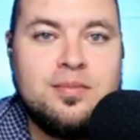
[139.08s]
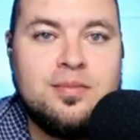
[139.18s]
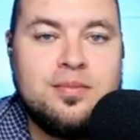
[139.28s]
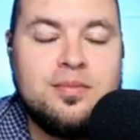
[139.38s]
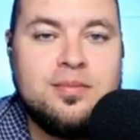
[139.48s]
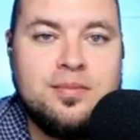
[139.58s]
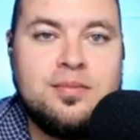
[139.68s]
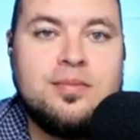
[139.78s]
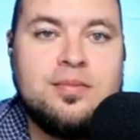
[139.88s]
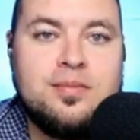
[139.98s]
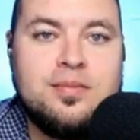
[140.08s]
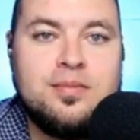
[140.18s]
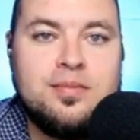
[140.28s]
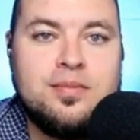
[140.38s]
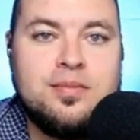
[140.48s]

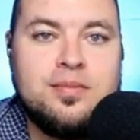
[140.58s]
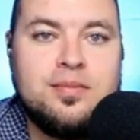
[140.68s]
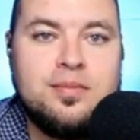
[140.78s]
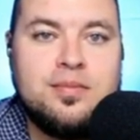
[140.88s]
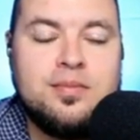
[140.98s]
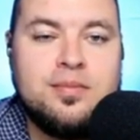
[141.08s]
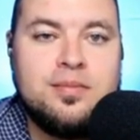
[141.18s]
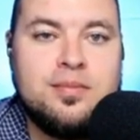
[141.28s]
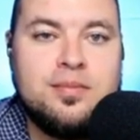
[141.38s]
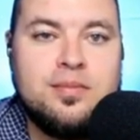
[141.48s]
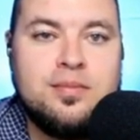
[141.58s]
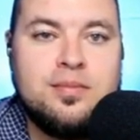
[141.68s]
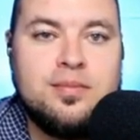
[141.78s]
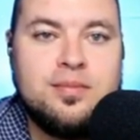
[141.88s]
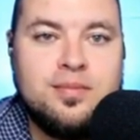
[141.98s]

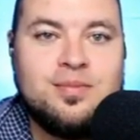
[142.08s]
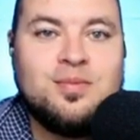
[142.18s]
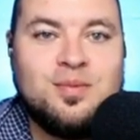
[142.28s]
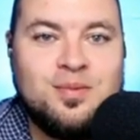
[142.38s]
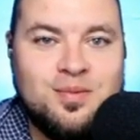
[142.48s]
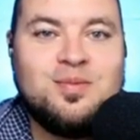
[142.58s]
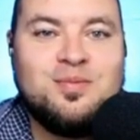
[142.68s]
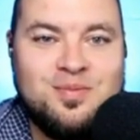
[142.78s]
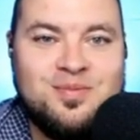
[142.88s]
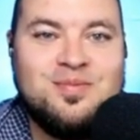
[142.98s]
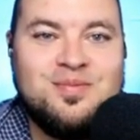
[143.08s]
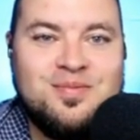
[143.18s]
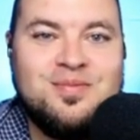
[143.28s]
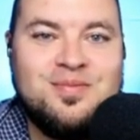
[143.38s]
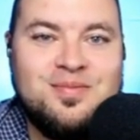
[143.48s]

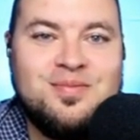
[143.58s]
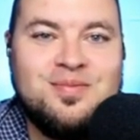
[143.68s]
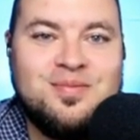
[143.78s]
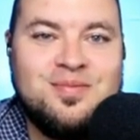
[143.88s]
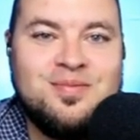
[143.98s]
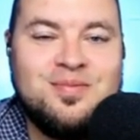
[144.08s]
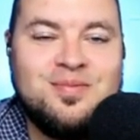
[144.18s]
[no speech]